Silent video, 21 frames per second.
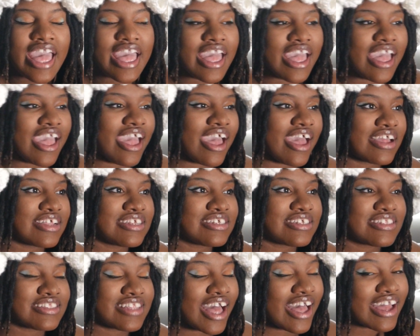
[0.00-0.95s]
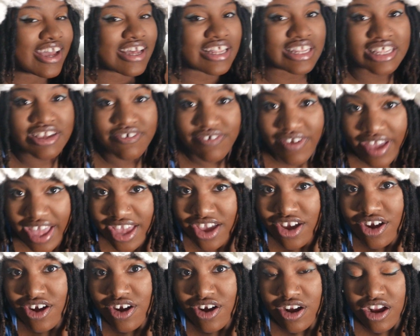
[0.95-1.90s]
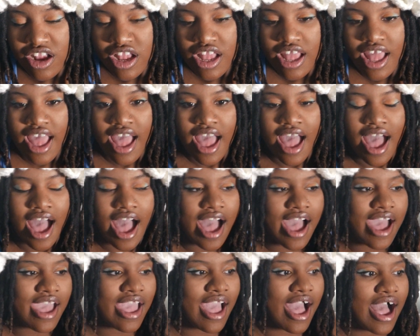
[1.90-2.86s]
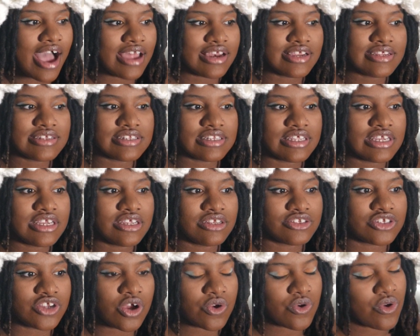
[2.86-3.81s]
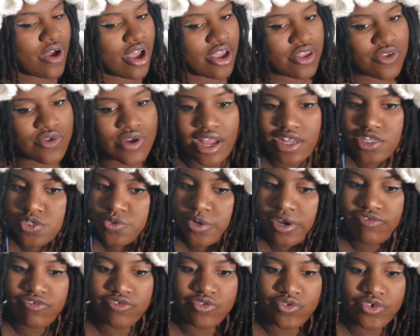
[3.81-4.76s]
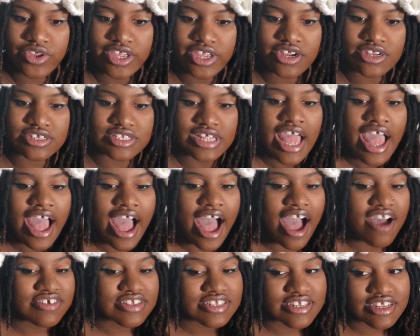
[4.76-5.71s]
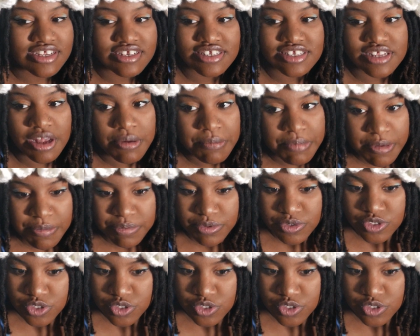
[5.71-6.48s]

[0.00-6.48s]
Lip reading: And that cliffhanger, I honestly don't know how you guys waited for 3 years. I've seen some people